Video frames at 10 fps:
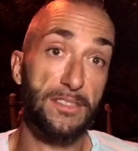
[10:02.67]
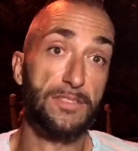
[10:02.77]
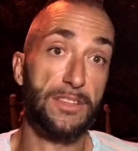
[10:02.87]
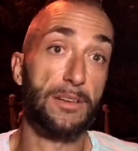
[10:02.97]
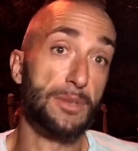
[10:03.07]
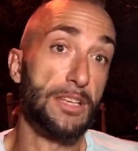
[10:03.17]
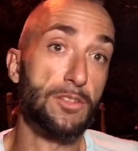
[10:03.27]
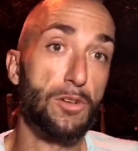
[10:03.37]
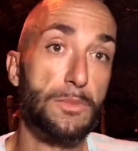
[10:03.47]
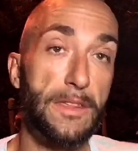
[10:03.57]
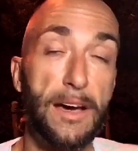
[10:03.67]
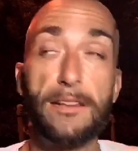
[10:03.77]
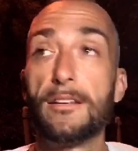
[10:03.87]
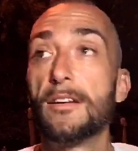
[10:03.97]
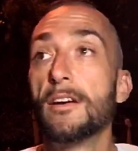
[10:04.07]
to them, and they told me that.
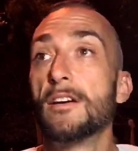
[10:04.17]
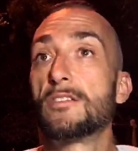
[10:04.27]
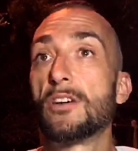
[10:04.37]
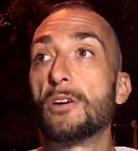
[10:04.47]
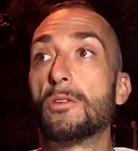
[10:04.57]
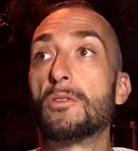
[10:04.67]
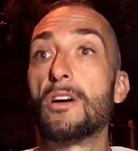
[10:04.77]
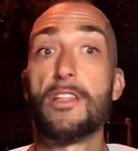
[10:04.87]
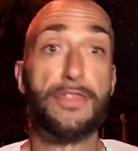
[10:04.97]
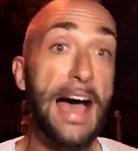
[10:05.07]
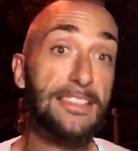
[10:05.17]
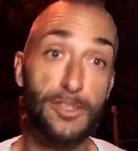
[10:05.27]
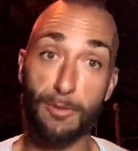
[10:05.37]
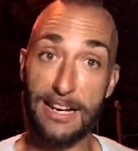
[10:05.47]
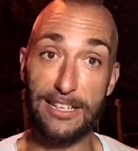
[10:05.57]
So that's
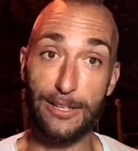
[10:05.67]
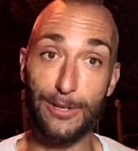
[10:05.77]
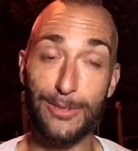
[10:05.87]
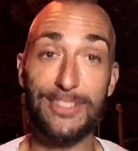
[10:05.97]
great news.